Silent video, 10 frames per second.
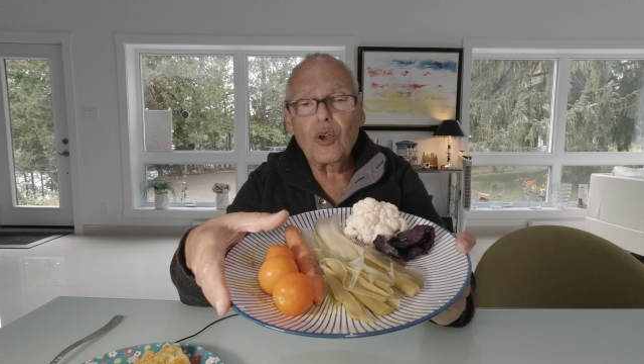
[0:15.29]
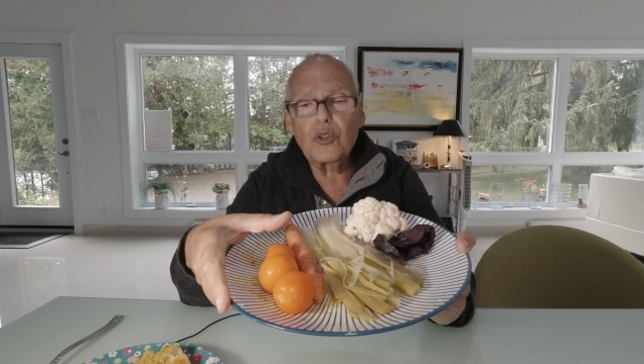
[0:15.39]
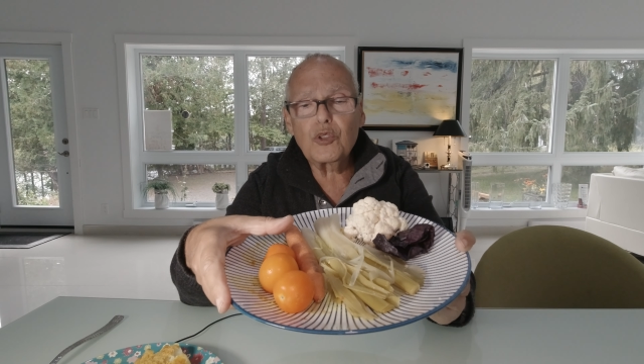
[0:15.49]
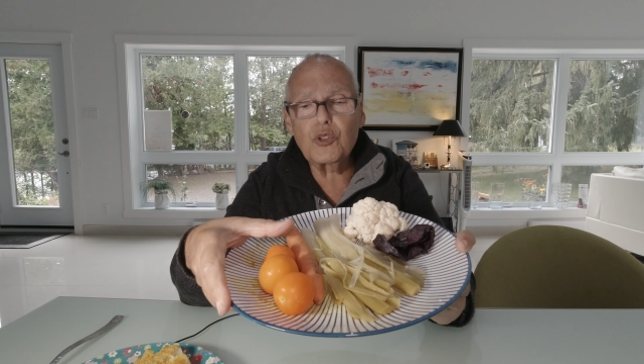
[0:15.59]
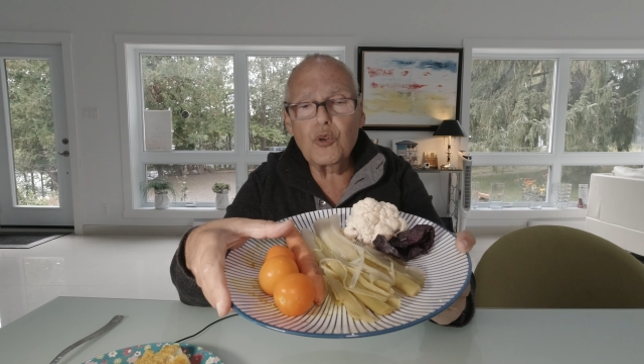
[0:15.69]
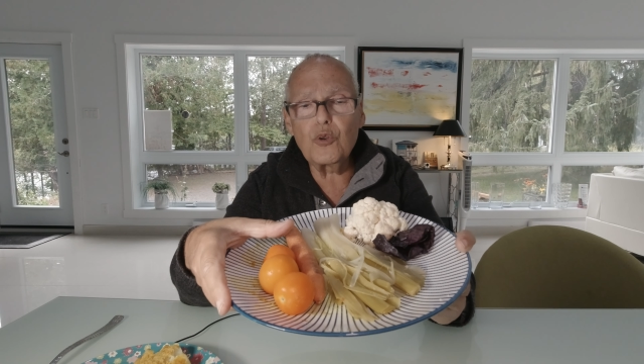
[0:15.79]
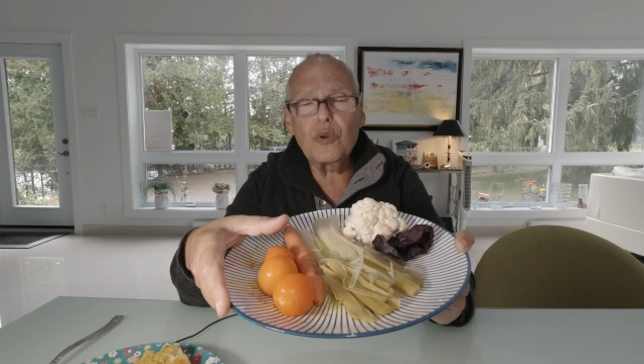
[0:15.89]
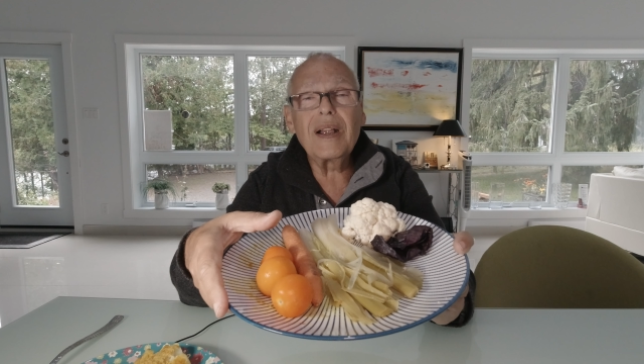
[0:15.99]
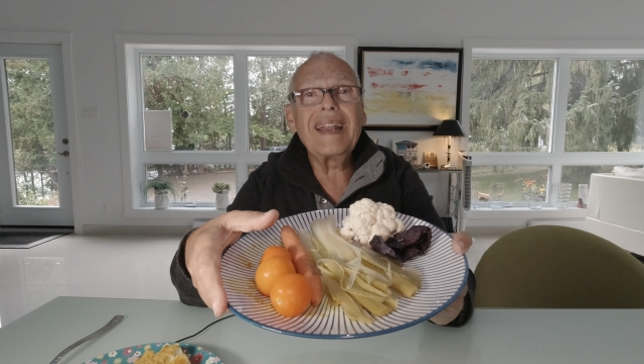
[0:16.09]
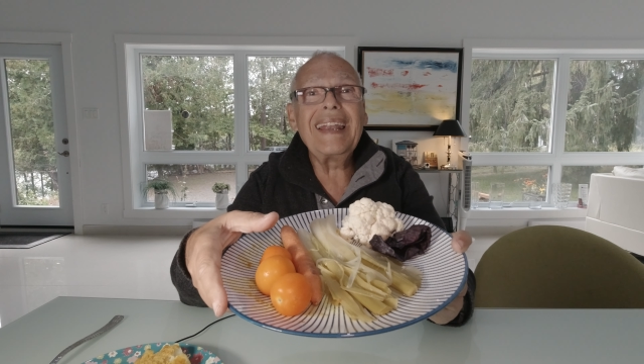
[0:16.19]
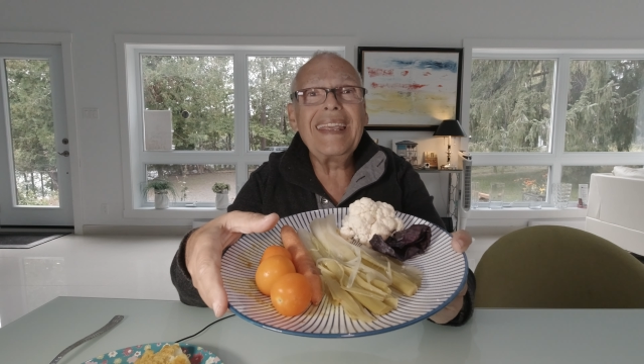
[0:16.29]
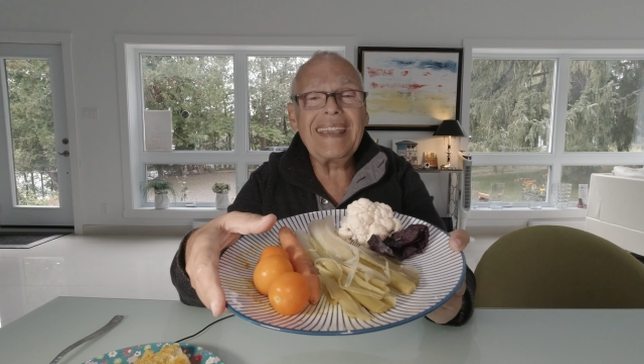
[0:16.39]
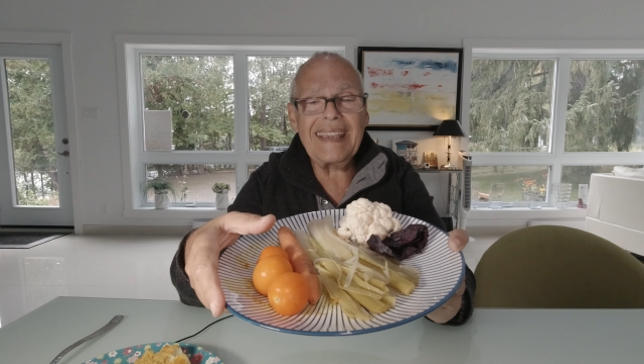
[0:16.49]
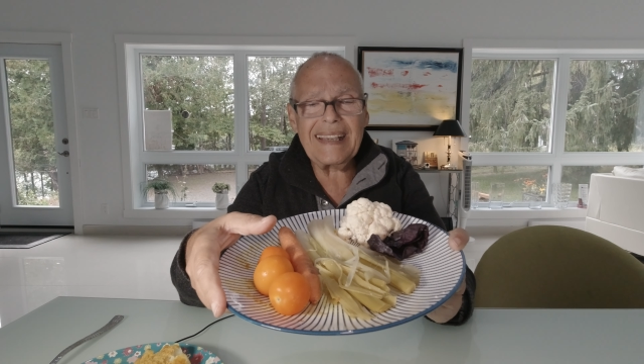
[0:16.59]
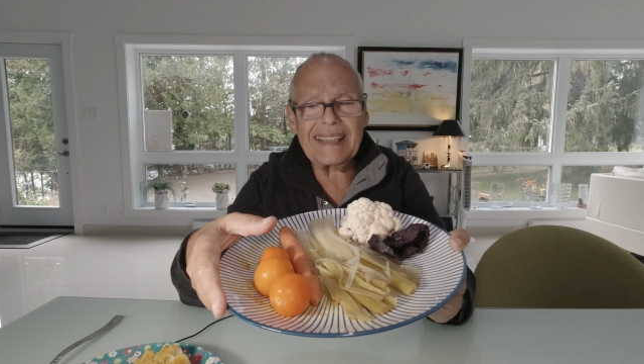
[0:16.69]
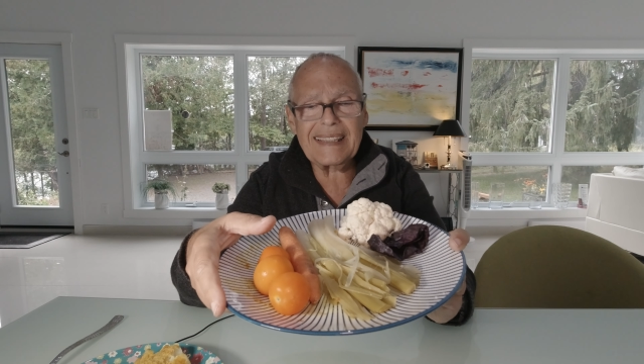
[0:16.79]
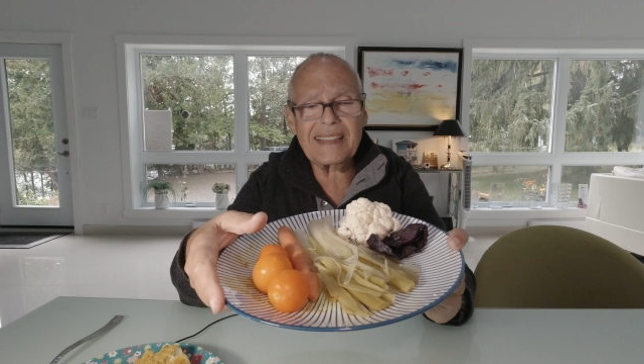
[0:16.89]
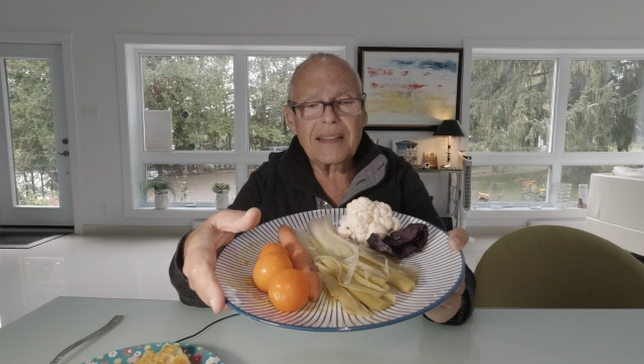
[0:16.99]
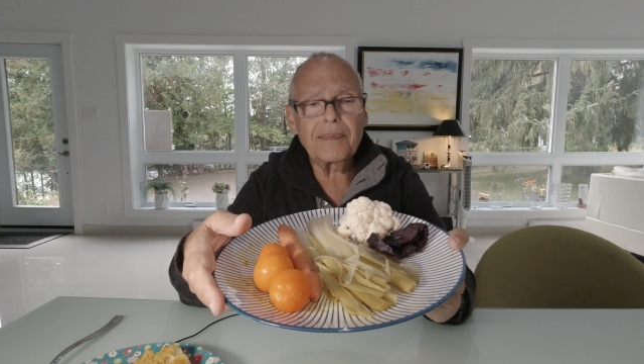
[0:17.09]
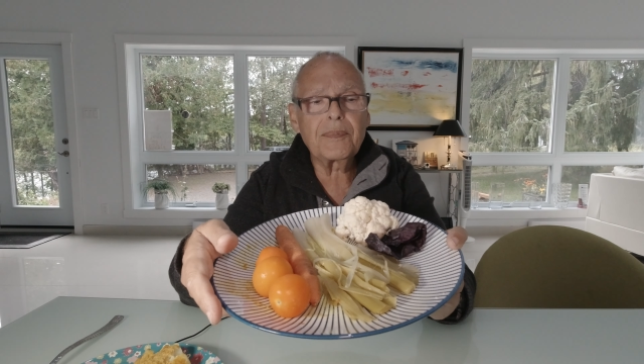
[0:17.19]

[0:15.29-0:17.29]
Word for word: uh, two leeks,